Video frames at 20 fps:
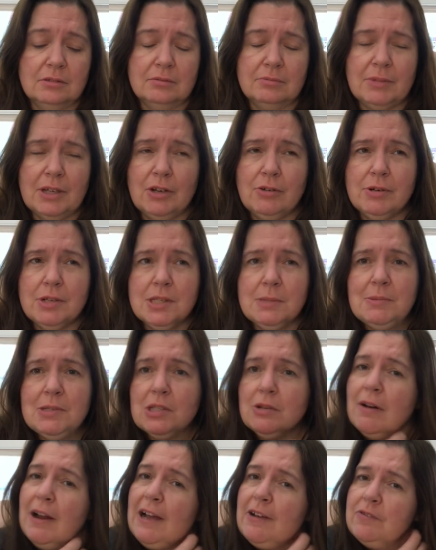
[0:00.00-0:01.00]
my
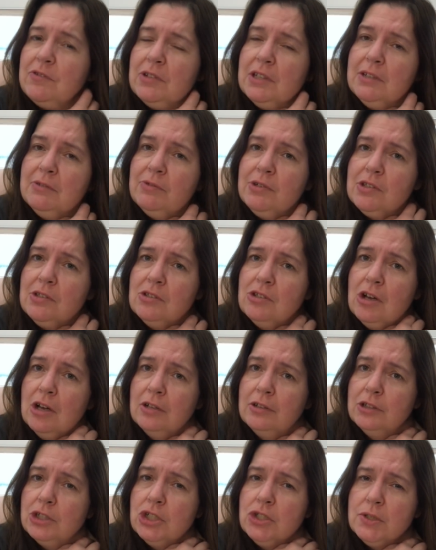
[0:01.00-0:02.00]
Christmas crafting with
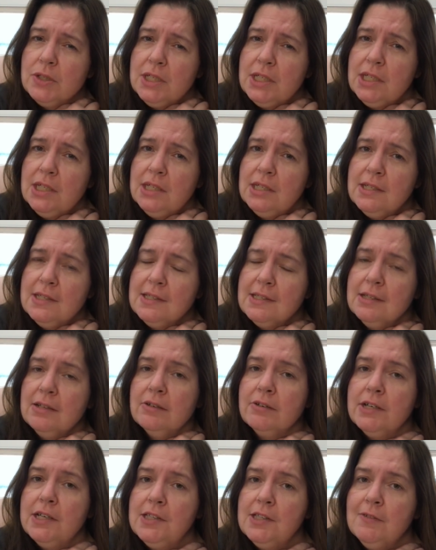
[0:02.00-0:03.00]
Dollar Tree
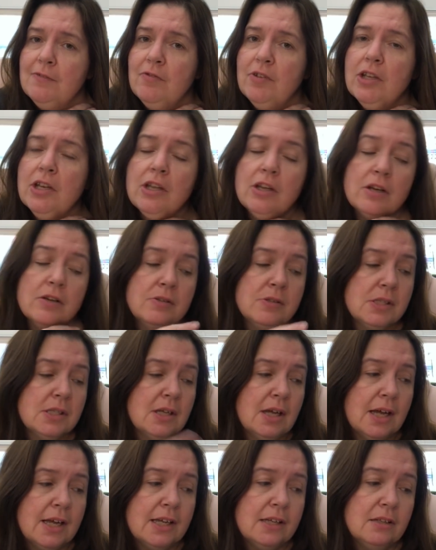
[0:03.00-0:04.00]
series of videos,
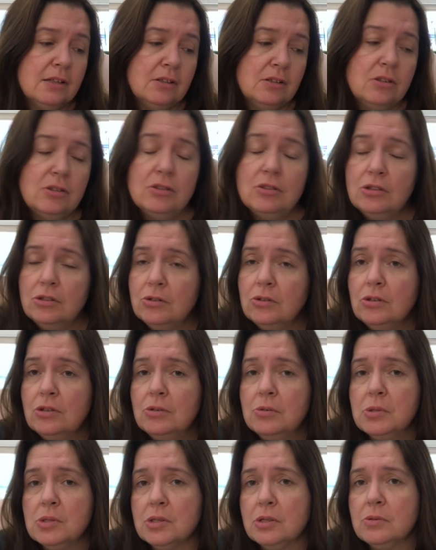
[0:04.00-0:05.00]
I do
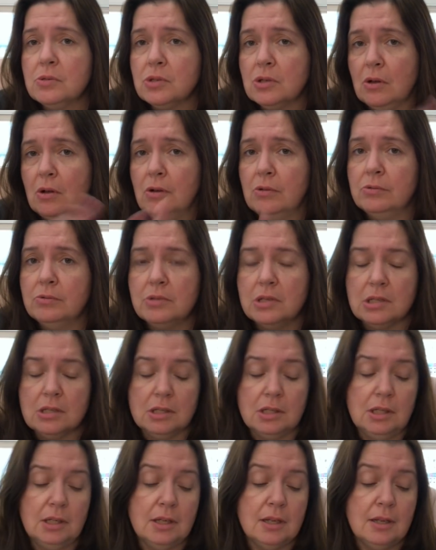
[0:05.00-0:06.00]
use those cones